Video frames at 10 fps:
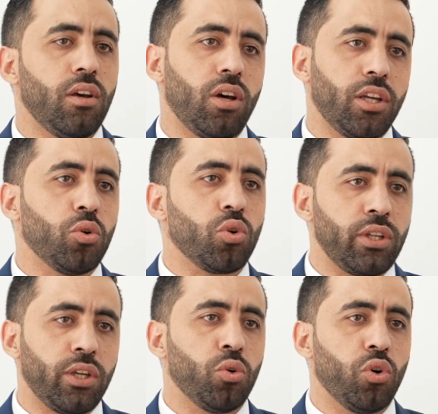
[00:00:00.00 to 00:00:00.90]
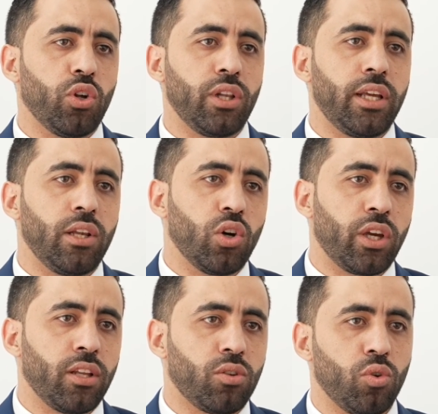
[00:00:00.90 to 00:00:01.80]
You only log
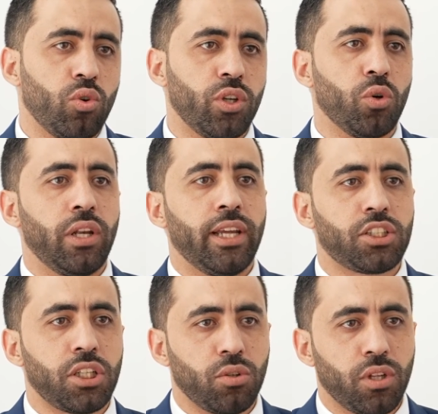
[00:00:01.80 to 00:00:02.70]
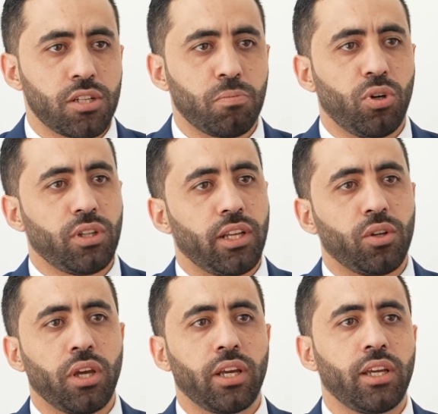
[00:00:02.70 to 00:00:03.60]
into your LinkShadow dashboard and
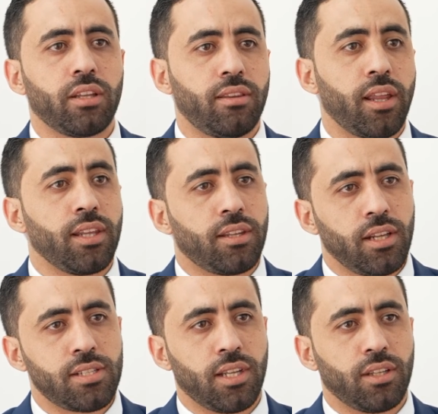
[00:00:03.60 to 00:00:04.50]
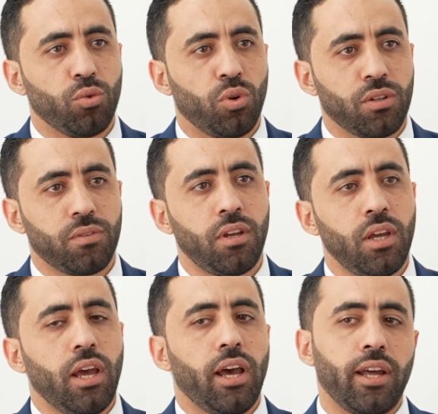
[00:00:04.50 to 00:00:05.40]
you can get the details that you want,
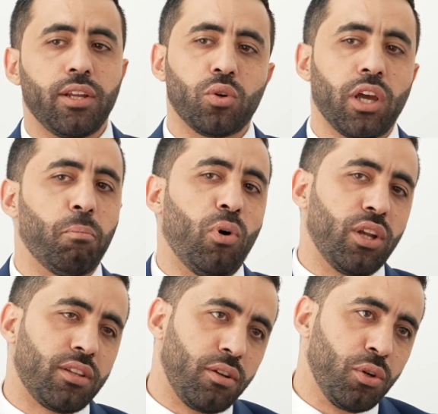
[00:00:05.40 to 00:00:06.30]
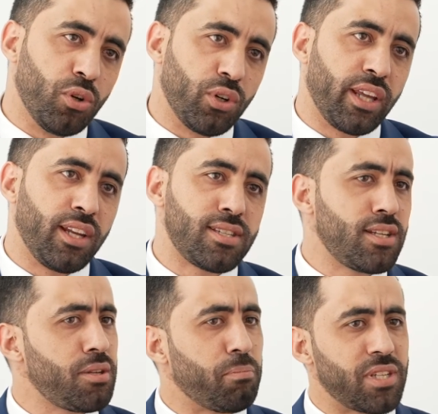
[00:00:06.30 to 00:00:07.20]
and you can monitor your
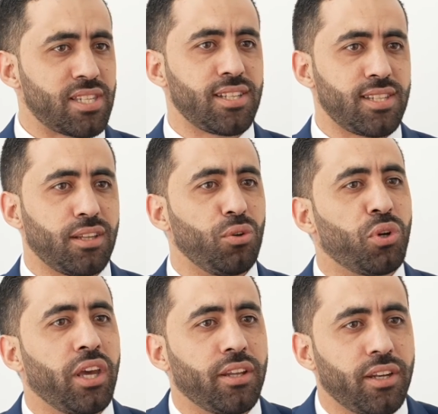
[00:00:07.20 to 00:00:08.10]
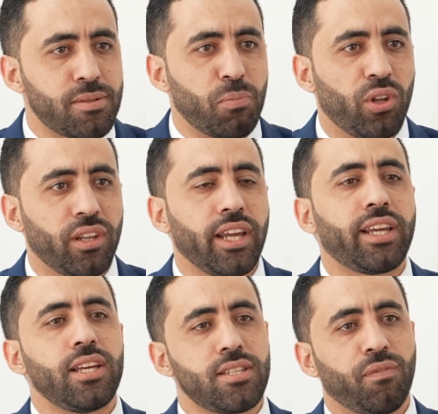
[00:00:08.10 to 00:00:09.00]
organization. Besides that, you can respond in
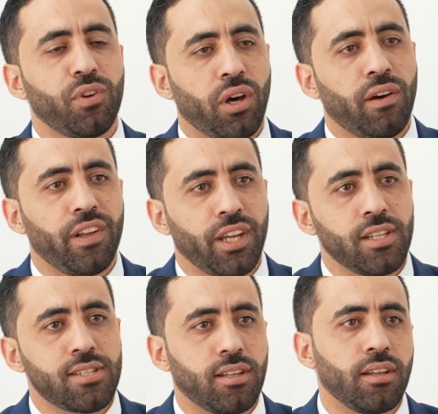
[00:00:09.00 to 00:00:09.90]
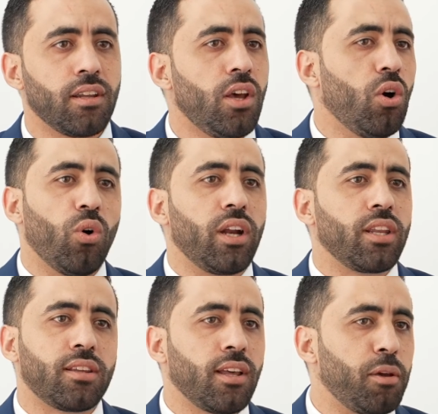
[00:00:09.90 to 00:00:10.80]
case if you have any incident or
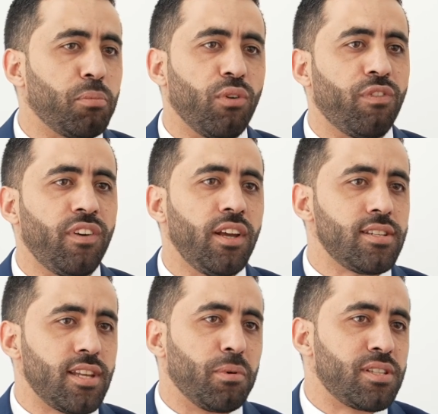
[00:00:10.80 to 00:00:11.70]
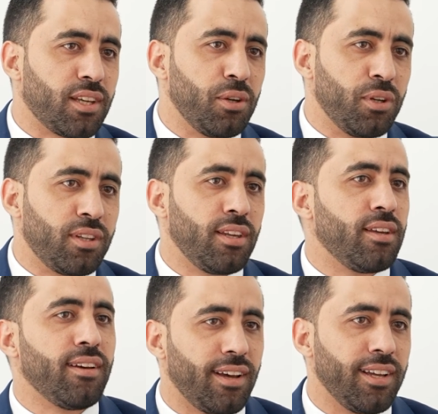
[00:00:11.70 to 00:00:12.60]
any type of cybersecurity
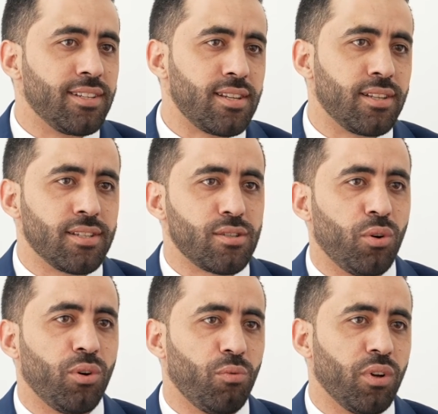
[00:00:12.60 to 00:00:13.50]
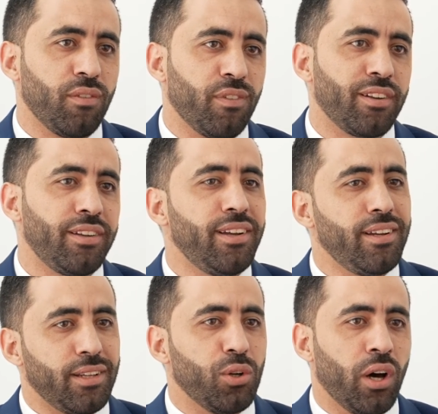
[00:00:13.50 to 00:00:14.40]
incidents or whatever
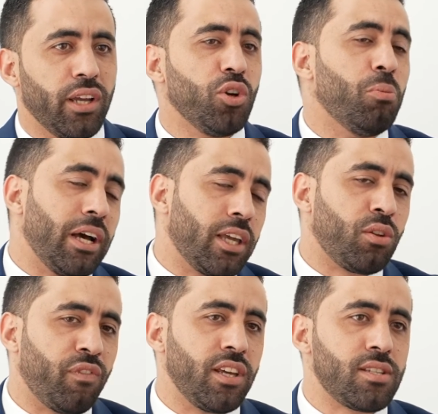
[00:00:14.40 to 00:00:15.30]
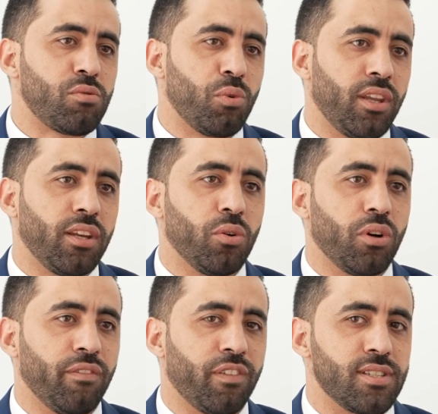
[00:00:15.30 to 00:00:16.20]
you might face within your
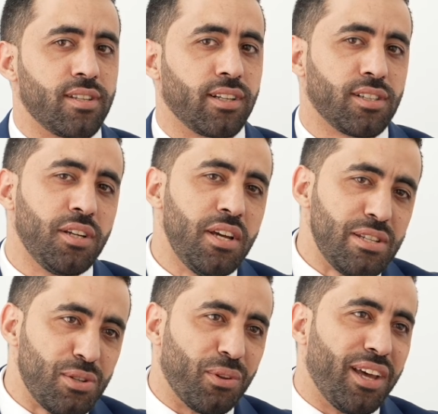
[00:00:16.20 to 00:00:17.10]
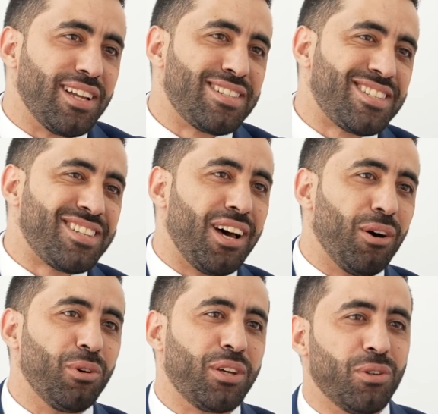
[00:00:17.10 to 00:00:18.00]
infrastructure. So that's
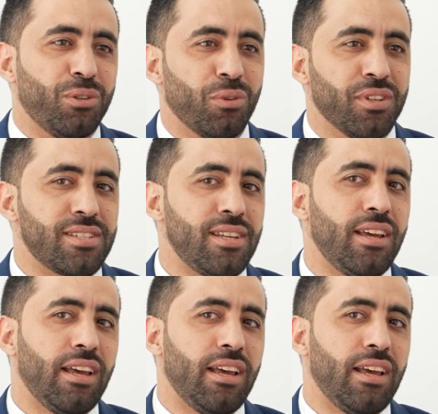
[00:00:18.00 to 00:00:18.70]
how we could do this.